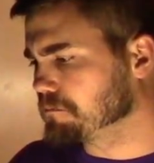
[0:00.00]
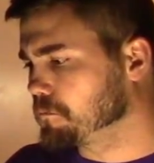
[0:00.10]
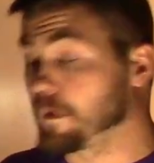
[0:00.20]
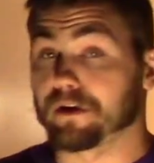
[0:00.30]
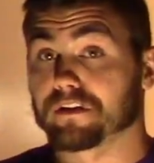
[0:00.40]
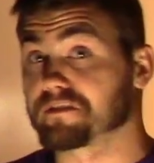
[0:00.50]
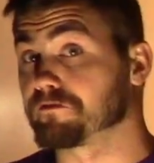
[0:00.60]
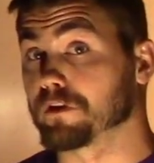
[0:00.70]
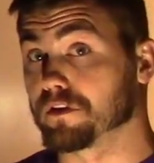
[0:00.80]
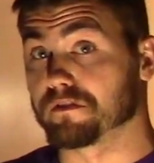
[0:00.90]
whereas
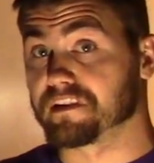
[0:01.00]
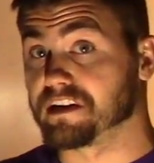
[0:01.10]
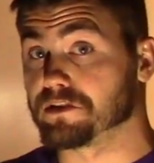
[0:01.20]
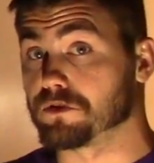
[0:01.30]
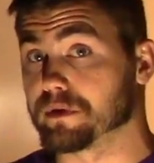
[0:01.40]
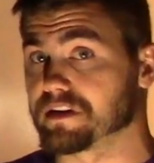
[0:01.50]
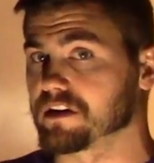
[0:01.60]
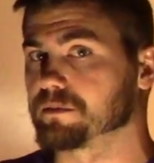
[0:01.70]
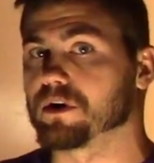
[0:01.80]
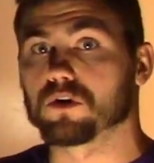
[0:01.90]
for others they do. We
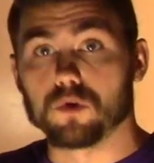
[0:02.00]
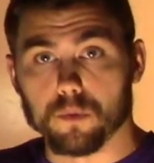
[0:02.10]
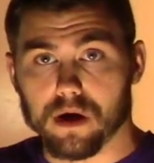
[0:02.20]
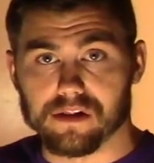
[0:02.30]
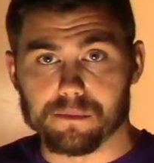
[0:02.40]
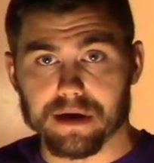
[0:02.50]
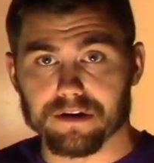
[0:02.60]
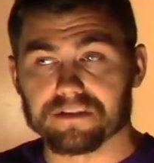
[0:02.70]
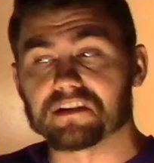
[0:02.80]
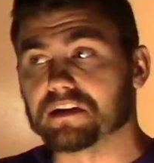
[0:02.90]
talked about koala
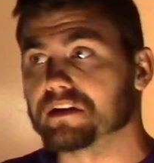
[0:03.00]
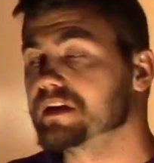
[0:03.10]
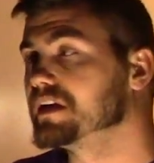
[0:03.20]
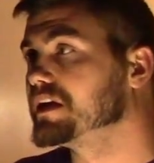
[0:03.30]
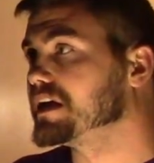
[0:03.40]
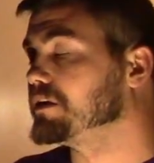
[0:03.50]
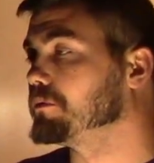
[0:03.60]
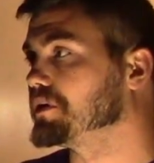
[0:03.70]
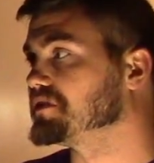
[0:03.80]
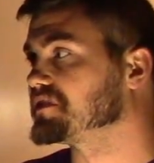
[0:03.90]
bears in
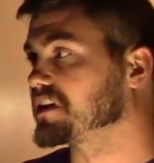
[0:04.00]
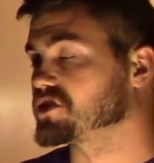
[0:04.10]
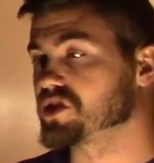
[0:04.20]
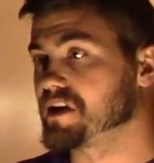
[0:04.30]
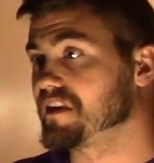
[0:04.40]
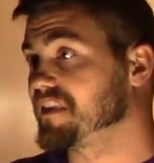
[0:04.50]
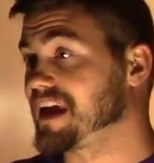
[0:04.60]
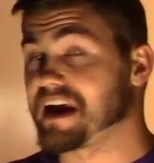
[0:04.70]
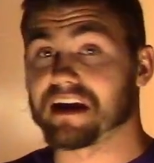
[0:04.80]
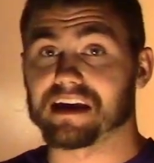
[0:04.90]
one discussion.
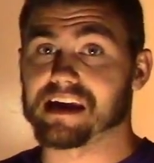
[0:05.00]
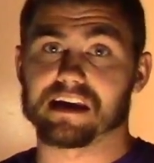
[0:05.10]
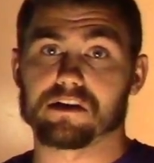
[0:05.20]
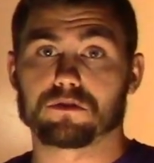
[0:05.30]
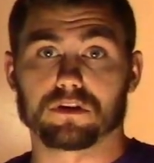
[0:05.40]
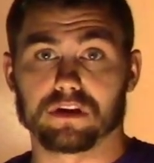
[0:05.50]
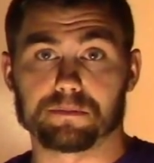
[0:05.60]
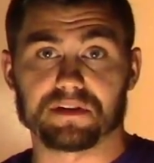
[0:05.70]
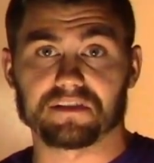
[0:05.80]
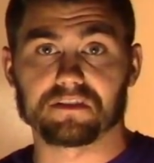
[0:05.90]
They eat
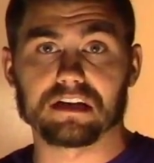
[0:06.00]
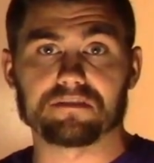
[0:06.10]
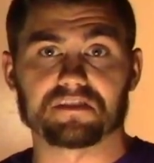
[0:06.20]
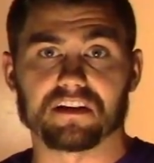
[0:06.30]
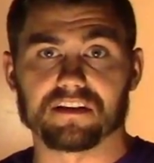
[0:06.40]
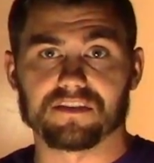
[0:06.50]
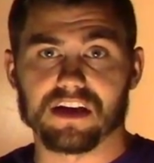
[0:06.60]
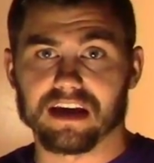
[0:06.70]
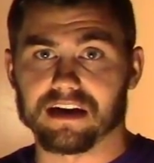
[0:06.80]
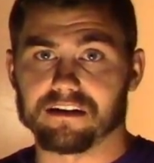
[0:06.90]
eucalyptus leaves and
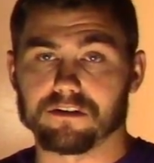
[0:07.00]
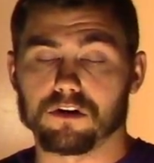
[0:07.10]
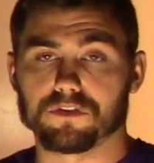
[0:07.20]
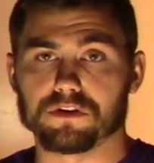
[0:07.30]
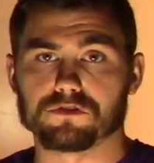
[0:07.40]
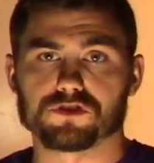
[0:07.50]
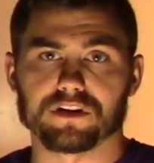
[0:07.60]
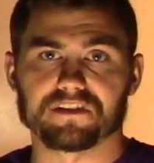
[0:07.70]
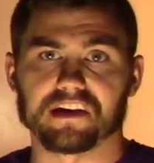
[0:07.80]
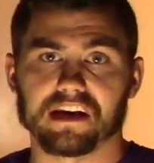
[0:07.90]
they get all the
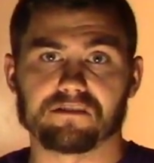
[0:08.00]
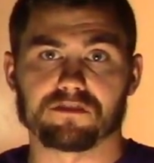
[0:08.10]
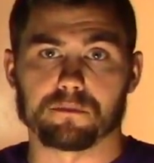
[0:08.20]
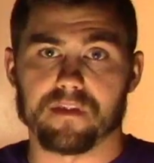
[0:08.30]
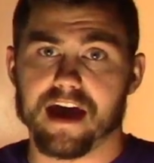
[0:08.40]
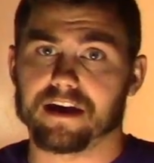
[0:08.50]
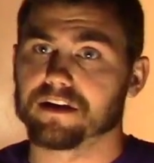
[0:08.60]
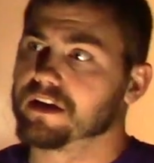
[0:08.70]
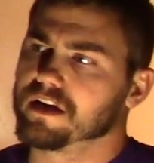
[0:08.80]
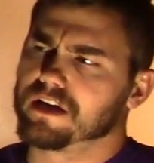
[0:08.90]
nutrients they need from
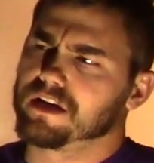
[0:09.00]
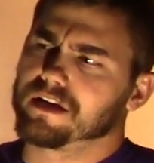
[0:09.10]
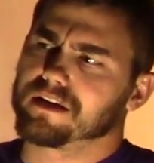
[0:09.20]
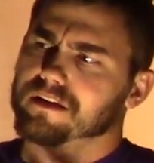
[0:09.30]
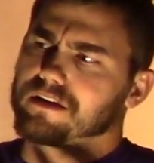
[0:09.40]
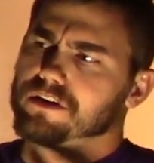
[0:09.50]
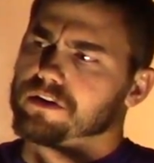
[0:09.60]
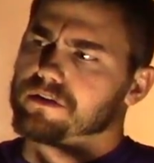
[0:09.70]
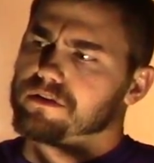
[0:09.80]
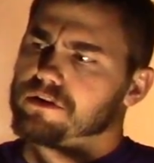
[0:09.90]
that.
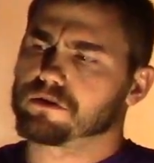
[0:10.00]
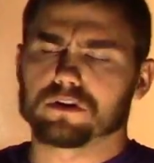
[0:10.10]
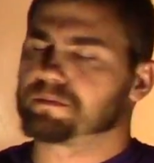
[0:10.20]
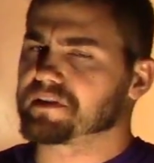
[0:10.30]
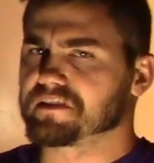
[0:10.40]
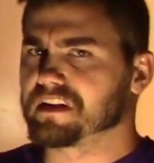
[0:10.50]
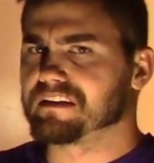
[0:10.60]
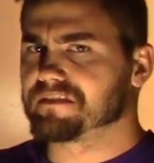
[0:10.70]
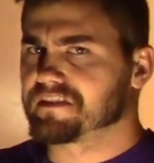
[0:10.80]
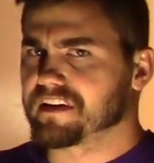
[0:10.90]
Eucalyptus
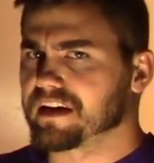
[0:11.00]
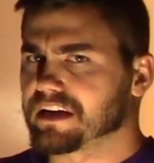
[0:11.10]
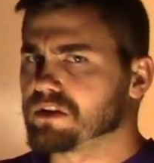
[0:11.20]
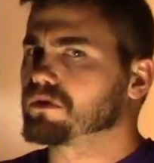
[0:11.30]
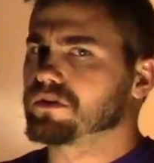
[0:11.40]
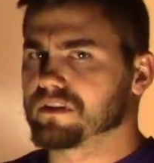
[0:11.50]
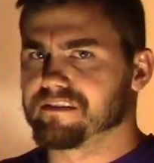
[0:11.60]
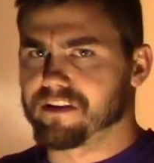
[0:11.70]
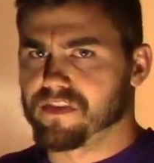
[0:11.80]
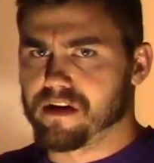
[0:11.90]
leaves, you couldn't
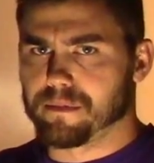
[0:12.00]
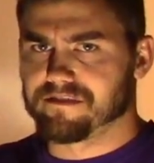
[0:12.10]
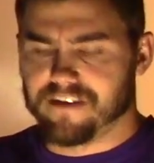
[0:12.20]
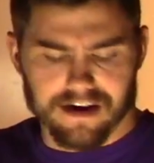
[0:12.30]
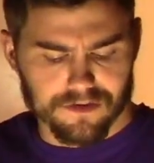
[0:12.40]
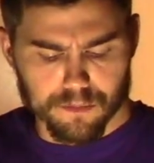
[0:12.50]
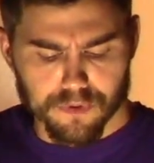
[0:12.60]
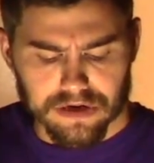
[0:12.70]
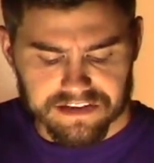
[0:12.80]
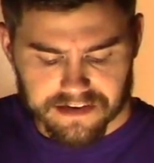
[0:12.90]
live on them. In fact, they're
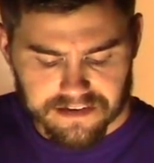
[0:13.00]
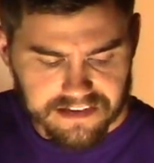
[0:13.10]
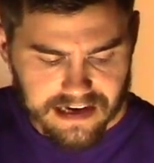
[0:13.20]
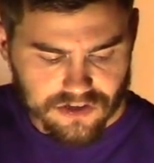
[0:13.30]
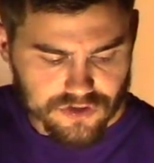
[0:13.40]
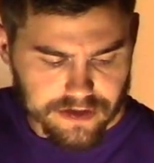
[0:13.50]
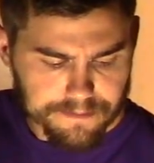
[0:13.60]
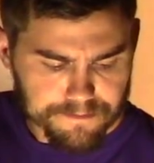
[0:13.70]
poisonous actually.